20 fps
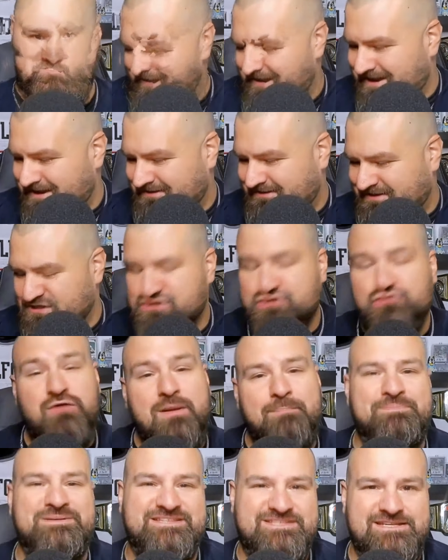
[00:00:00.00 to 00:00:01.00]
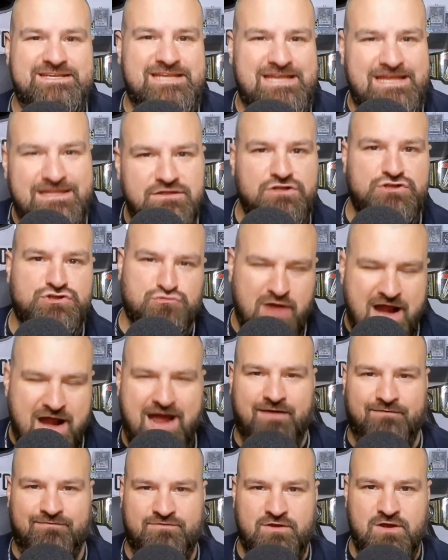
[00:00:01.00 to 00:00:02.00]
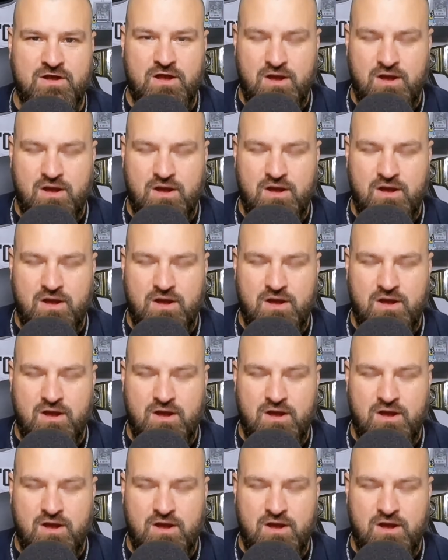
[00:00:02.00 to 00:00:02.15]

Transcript: a discrepancy in the draft.